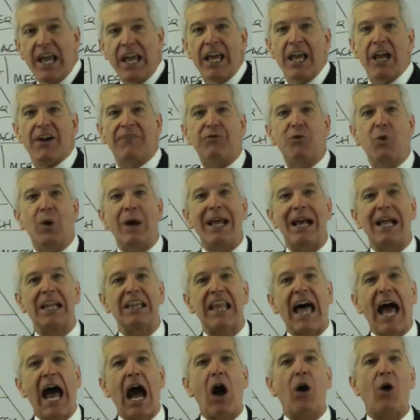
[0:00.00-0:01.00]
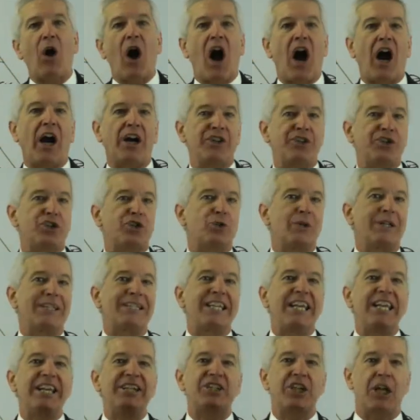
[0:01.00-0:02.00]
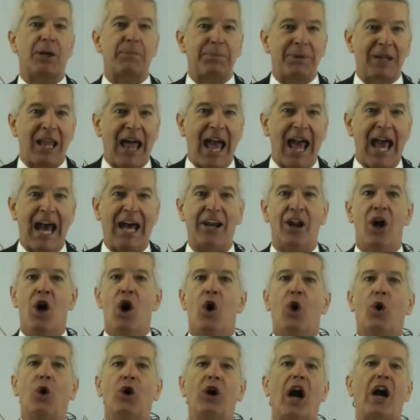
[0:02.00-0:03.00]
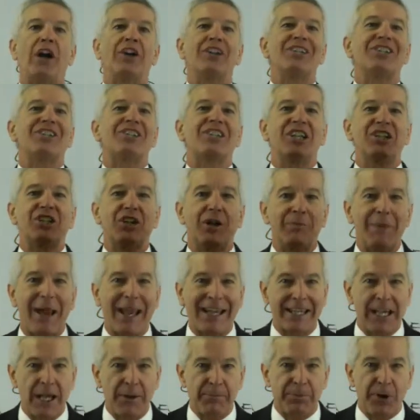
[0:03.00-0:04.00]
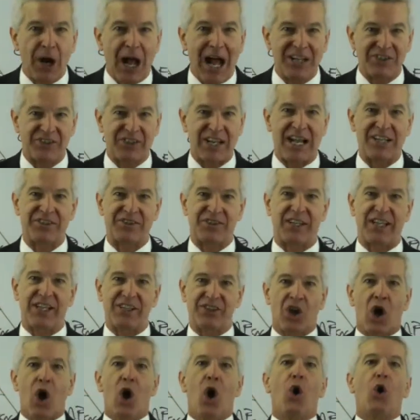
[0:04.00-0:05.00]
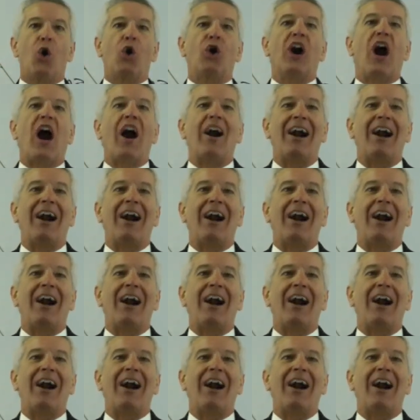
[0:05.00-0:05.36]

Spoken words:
if we allow our strategic plan or our decision-making processes or